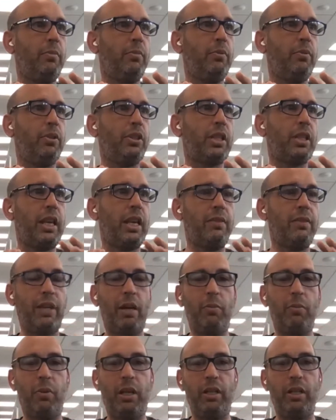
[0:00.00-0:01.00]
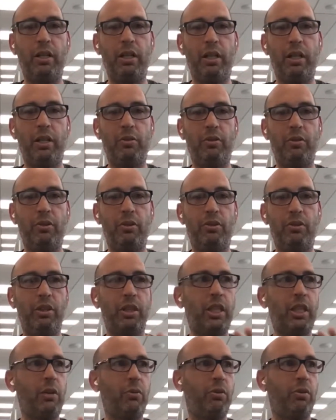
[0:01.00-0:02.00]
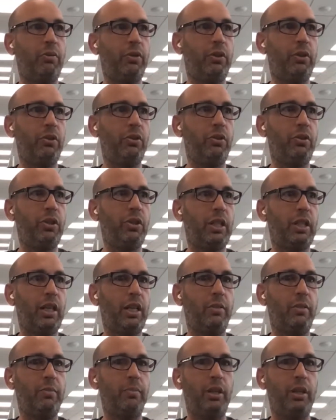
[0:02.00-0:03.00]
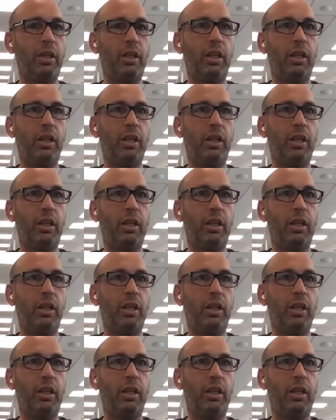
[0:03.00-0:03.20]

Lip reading: save that one to get reviews. I